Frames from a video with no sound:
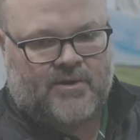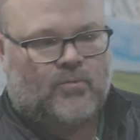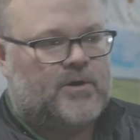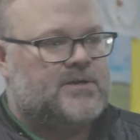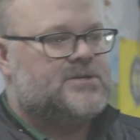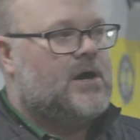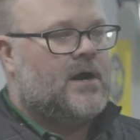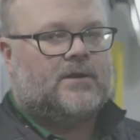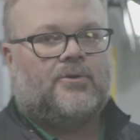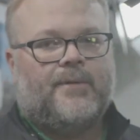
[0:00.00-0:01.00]
We're gonna talk
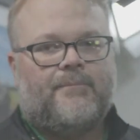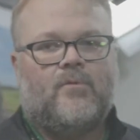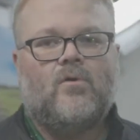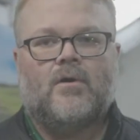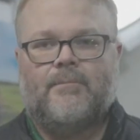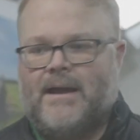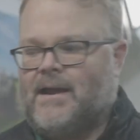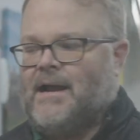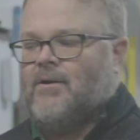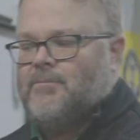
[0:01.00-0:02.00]
a little bit more about
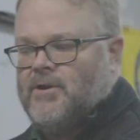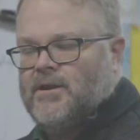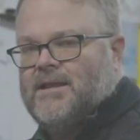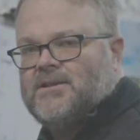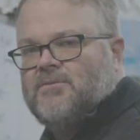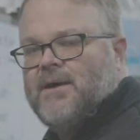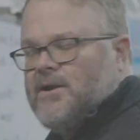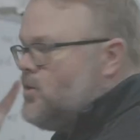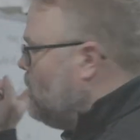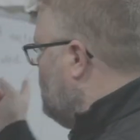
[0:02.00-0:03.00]
how I'm gonna get to my
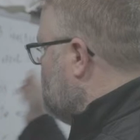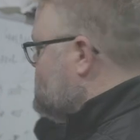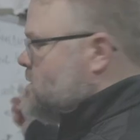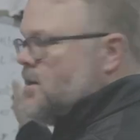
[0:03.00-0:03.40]
goals